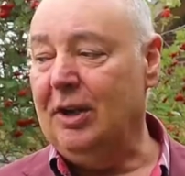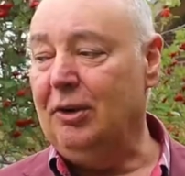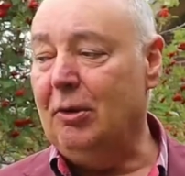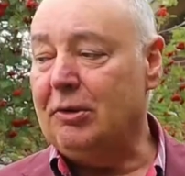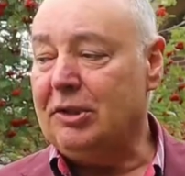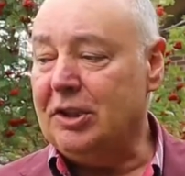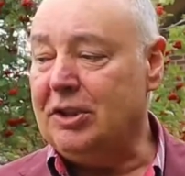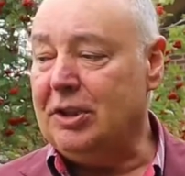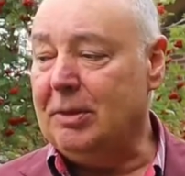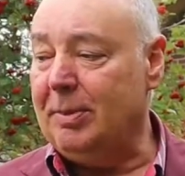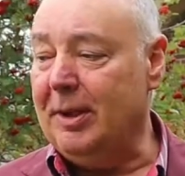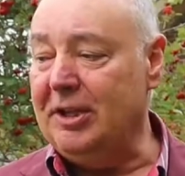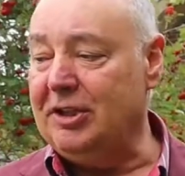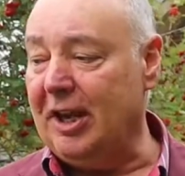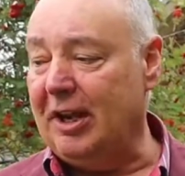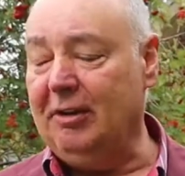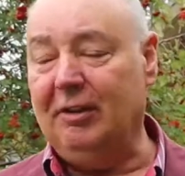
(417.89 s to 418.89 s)
not just to
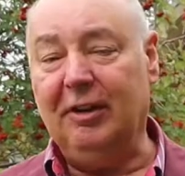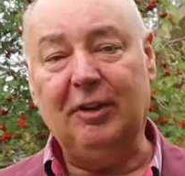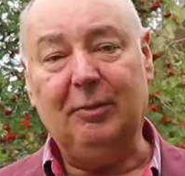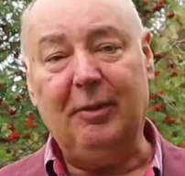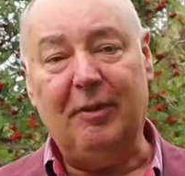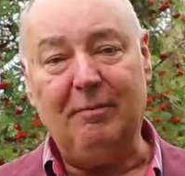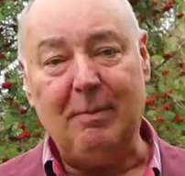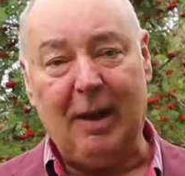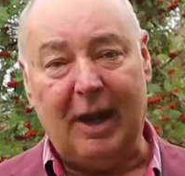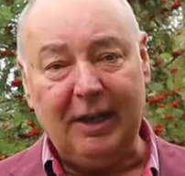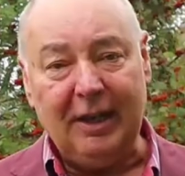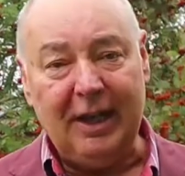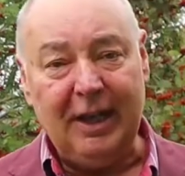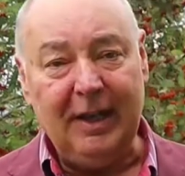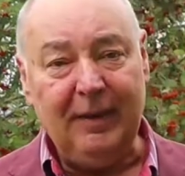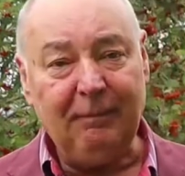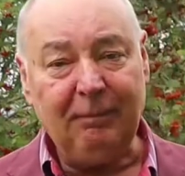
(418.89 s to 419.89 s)
be generous with
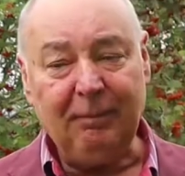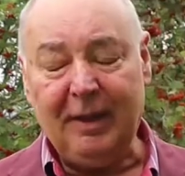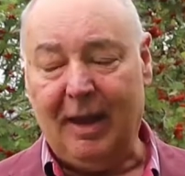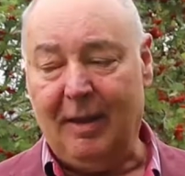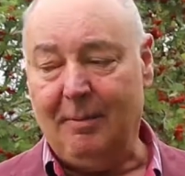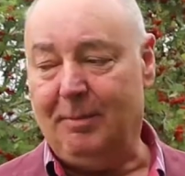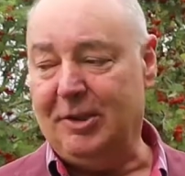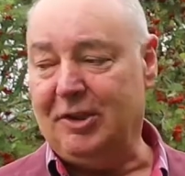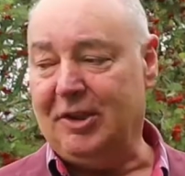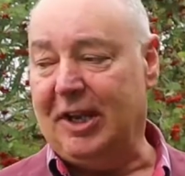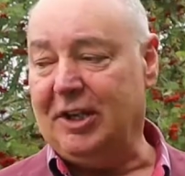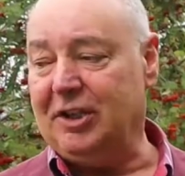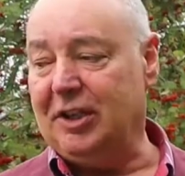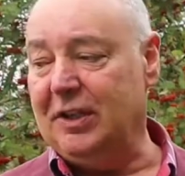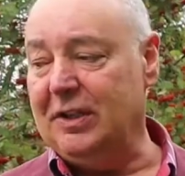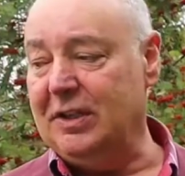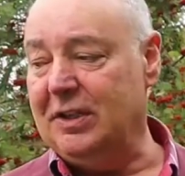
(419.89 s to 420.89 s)
money and
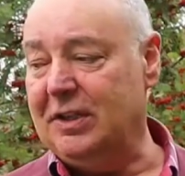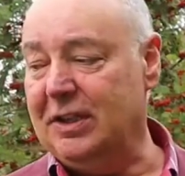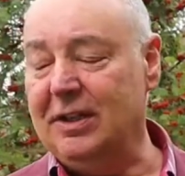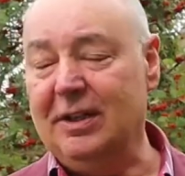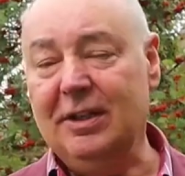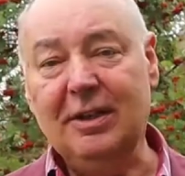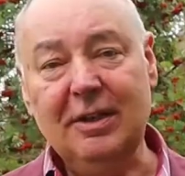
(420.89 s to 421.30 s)
possessions,